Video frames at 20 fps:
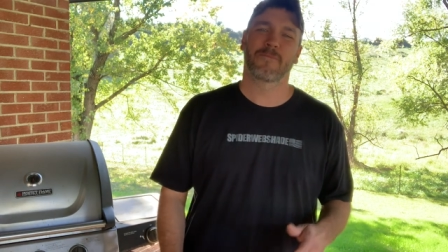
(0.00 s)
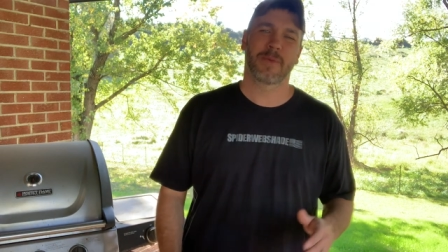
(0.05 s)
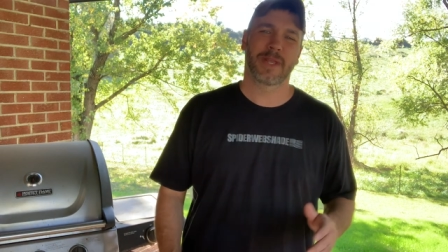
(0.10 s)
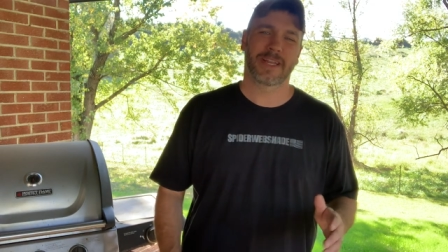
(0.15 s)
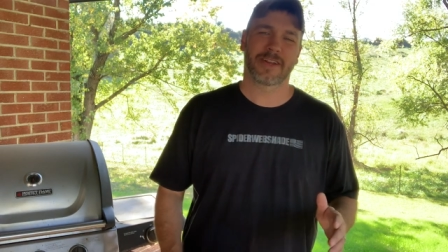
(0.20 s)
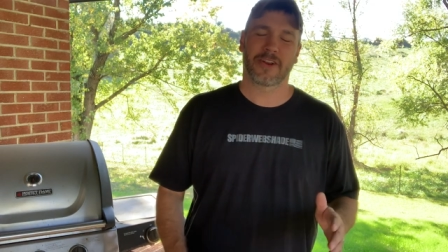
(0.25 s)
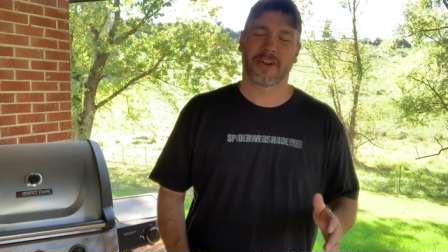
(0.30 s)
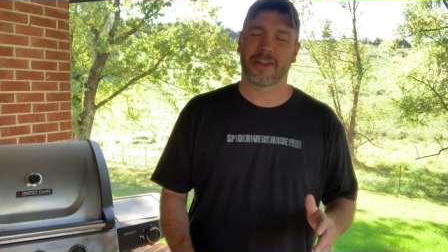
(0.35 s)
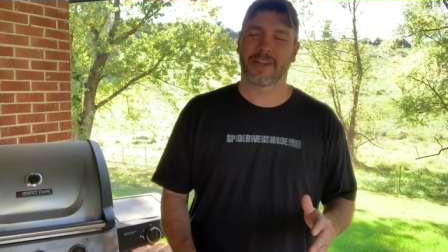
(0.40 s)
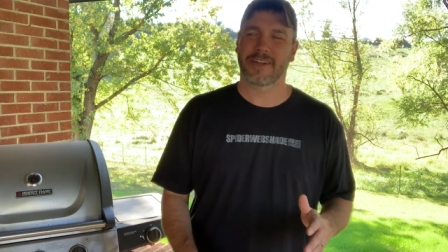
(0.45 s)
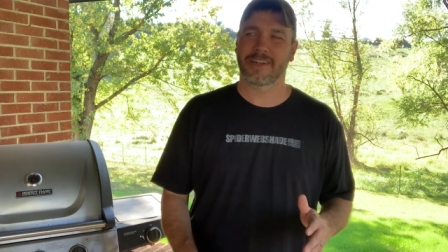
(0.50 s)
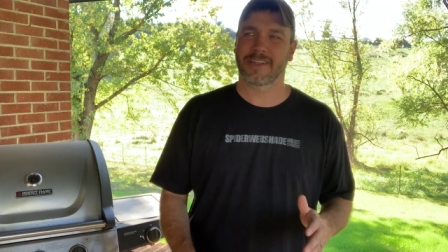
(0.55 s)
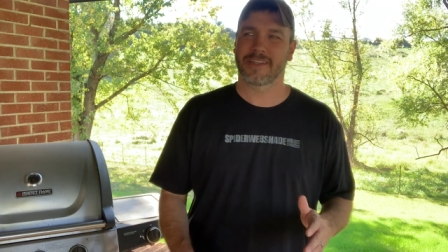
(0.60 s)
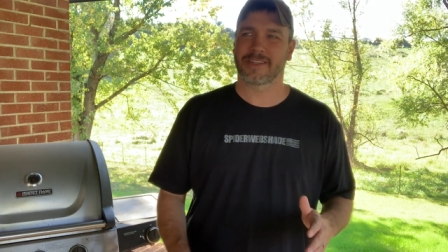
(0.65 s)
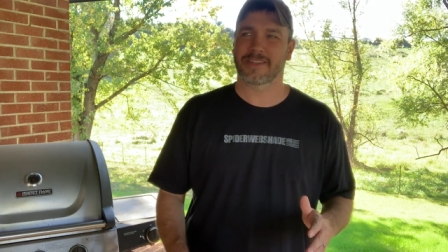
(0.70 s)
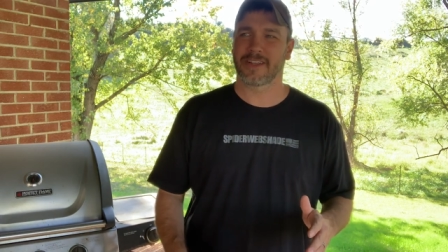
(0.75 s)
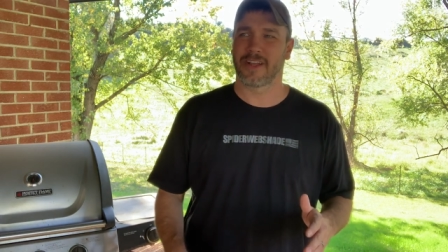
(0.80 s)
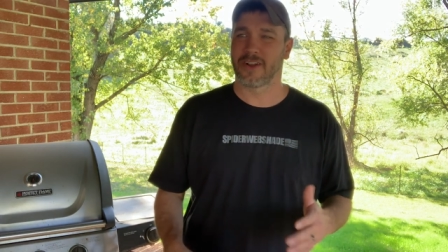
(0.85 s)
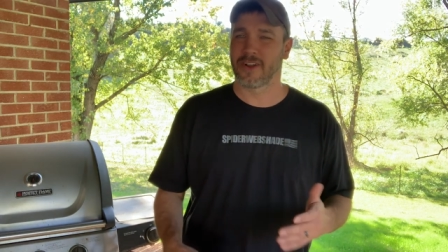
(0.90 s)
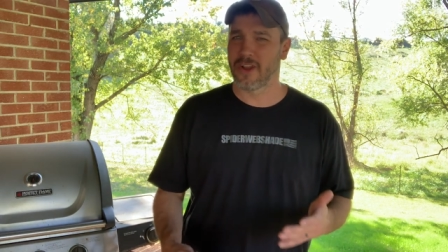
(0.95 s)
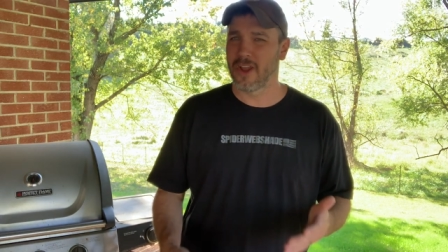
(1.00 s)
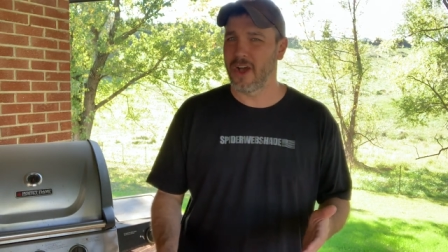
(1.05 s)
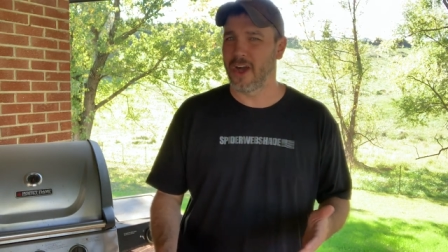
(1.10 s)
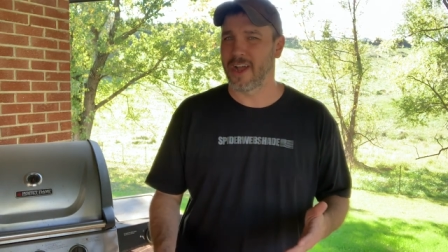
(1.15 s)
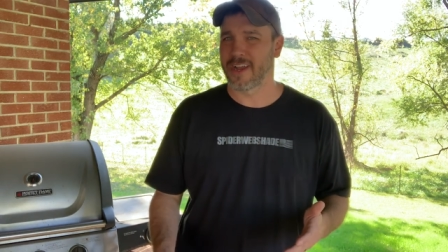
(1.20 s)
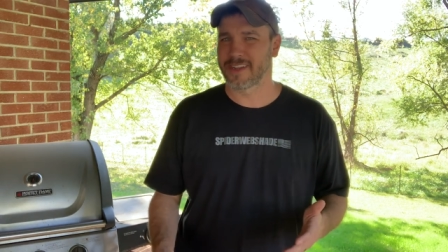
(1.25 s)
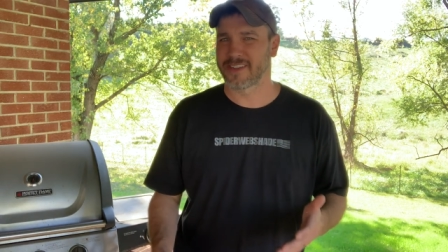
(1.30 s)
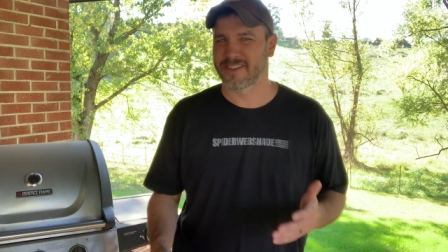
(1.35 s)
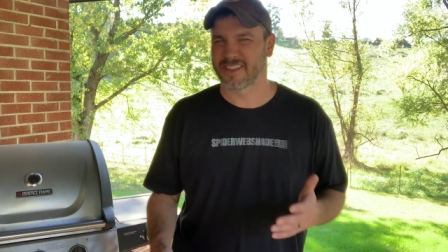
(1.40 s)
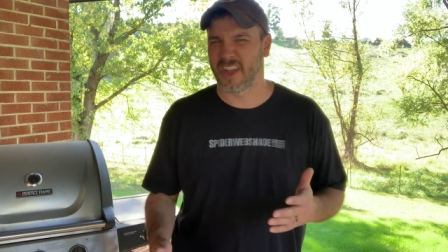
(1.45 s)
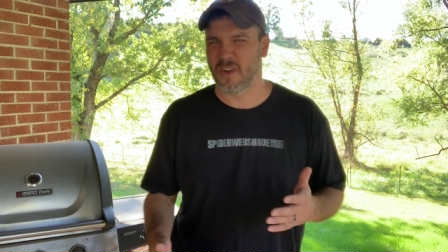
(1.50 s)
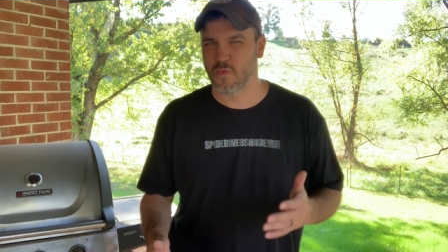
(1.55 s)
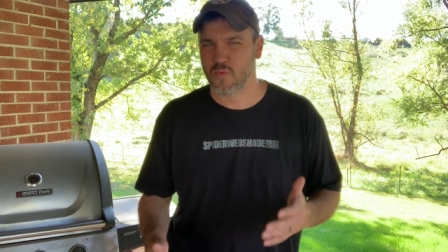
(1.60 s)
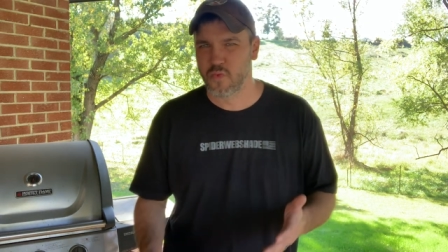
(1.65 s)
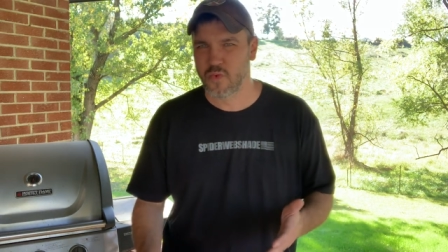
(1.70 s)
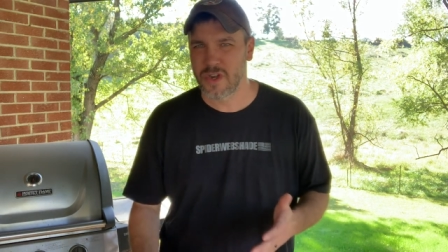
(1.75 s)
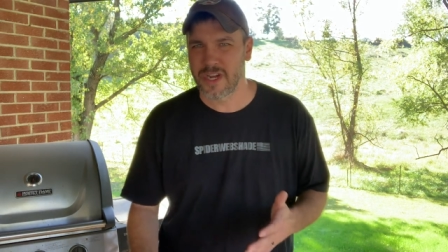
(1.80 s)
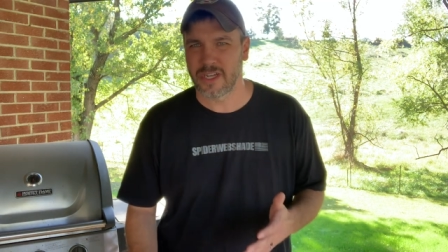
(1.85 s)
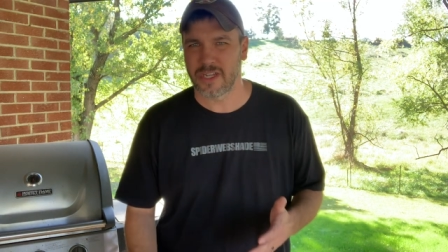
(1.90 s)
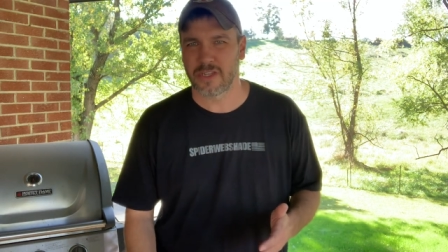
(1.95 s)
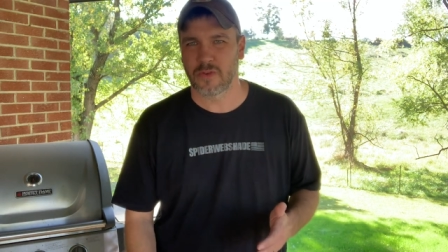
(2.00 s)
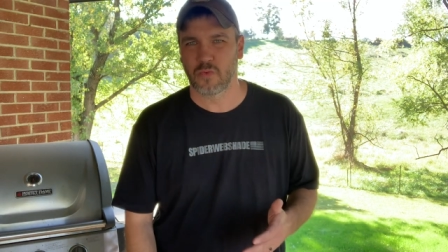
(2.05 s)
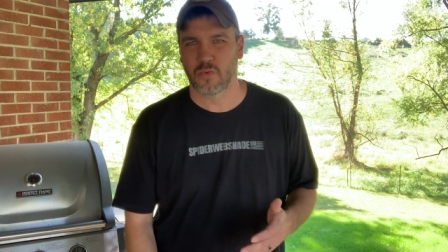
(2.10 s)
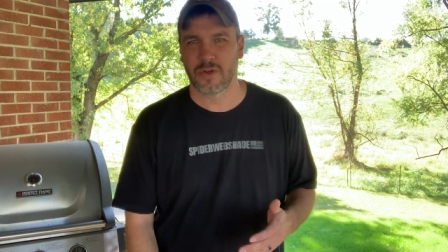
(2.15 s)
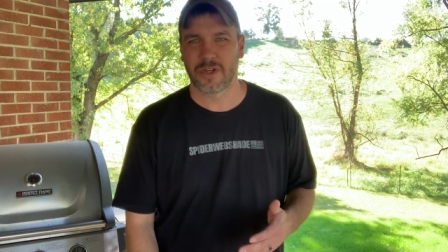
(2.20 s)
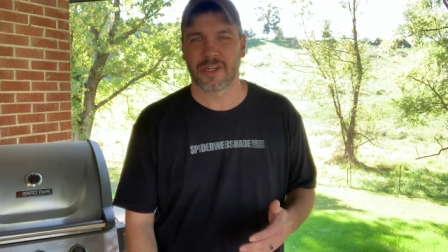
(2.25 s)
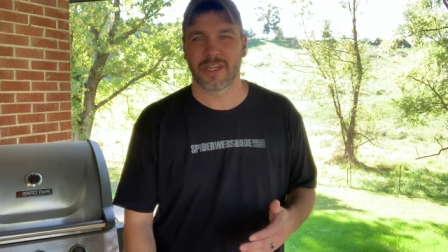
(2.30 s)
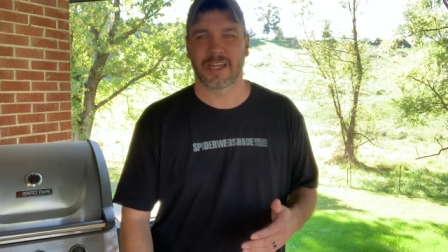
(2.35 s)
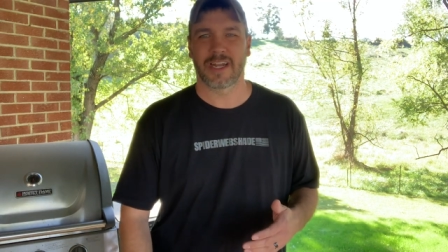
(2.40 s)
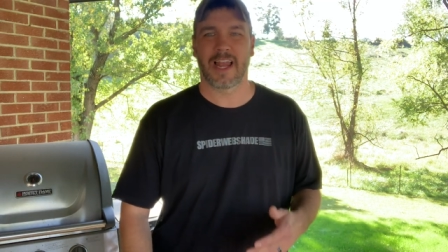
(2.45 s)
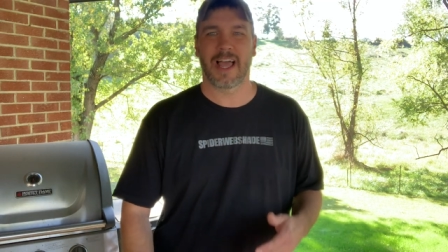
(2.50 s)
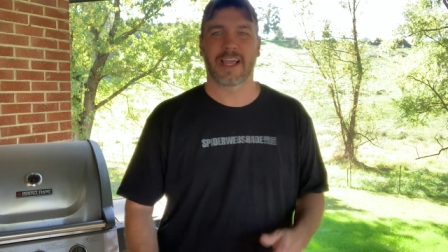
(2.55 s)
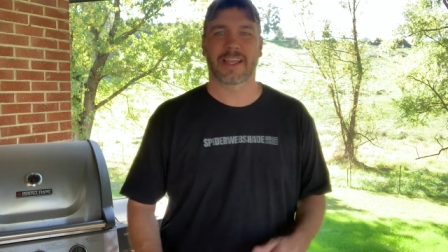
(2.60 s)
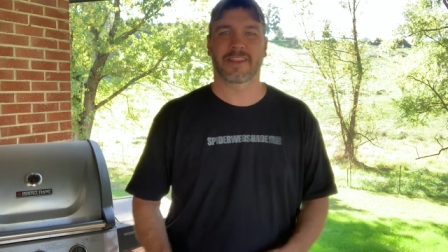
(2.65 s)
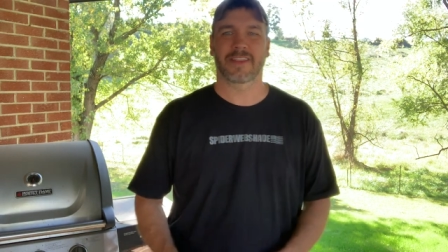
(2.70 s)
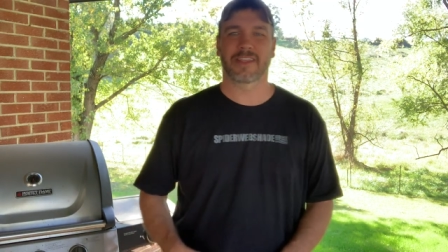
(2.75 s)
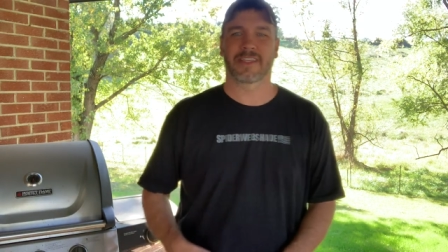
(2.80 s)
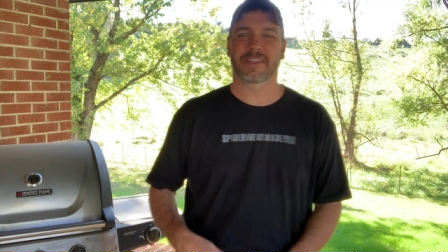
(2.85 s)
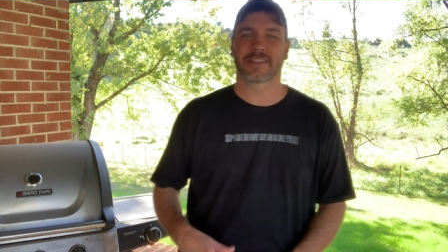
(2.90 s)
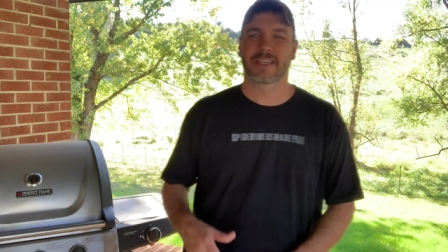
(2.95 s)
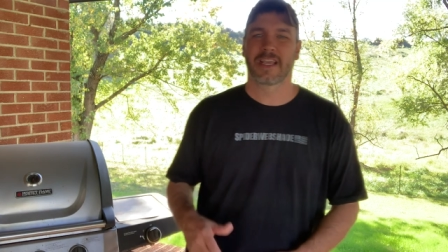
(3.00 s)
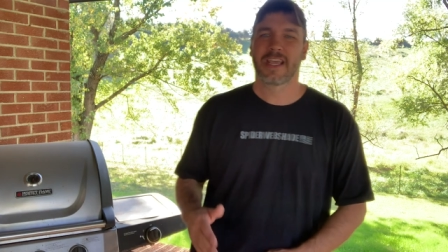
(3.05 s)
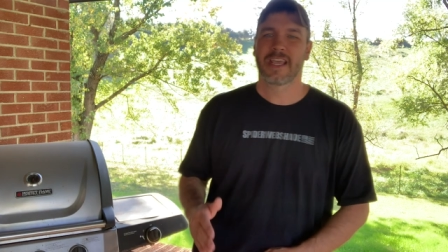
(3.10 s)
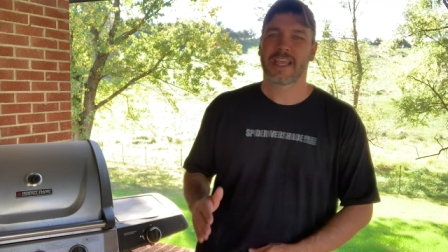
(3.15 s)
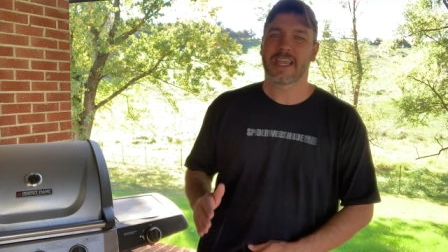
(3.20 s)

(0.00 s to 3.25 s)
been carrying this a lot because I really, really like this.